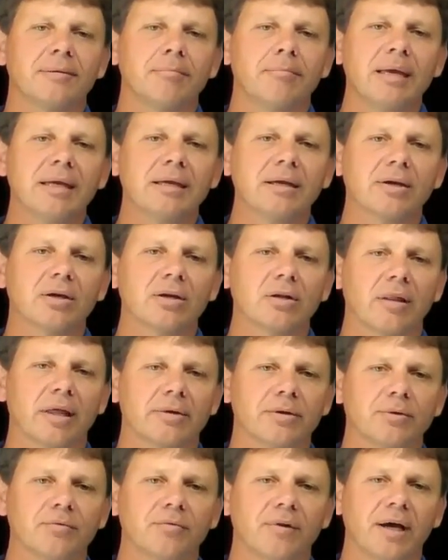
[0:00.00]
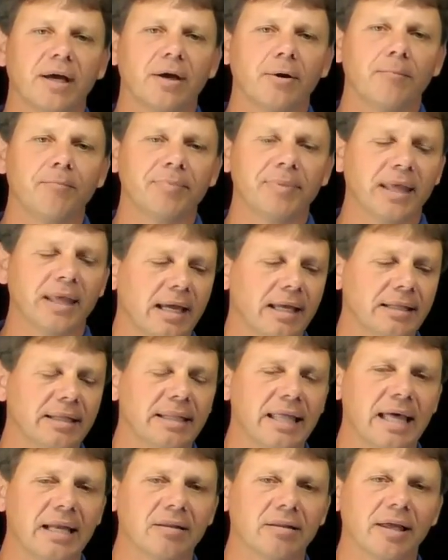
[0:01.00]
Make a good electrophile, and then
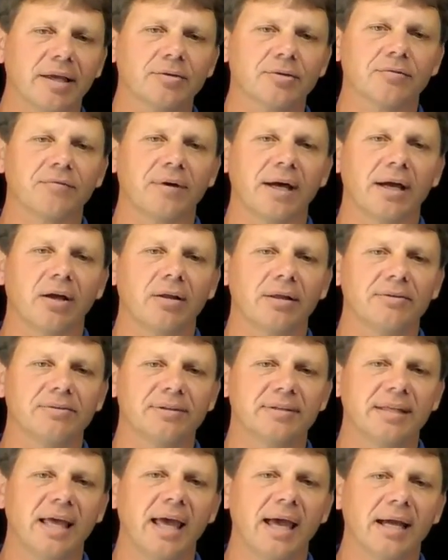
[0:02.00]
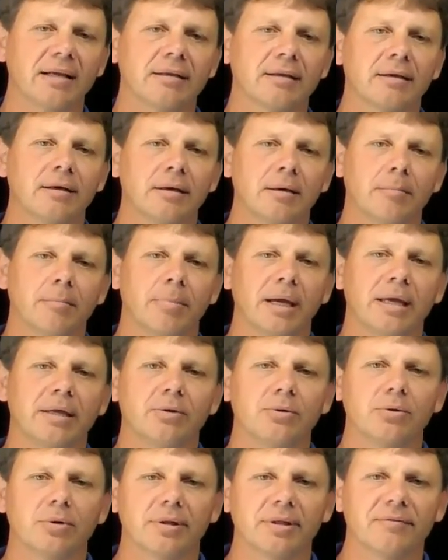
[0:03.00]
that electrophile is attacked by a
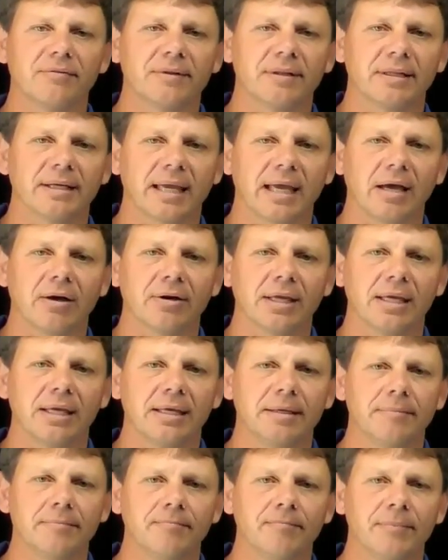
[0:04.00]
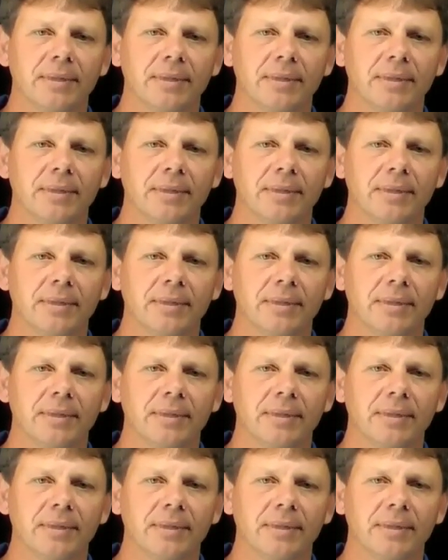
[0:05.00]
nucleophilic alkene